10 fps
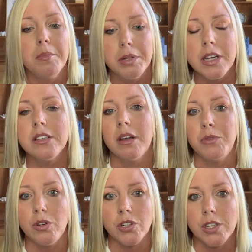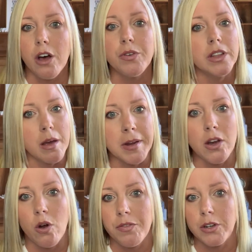Please unmute yourself and let me
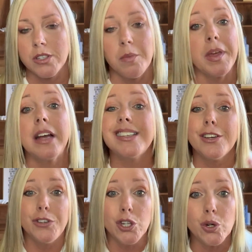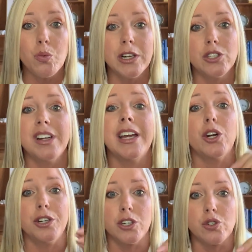know if there's something, because if you're wondering it
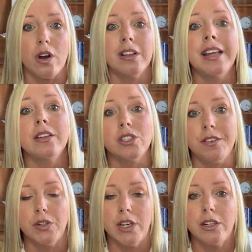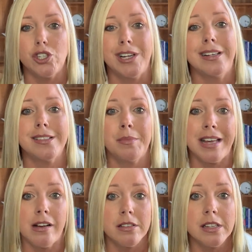or you're struggling, there's a very good chance
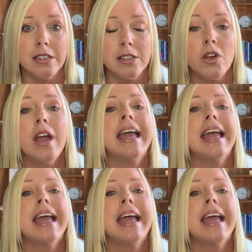somebody else is.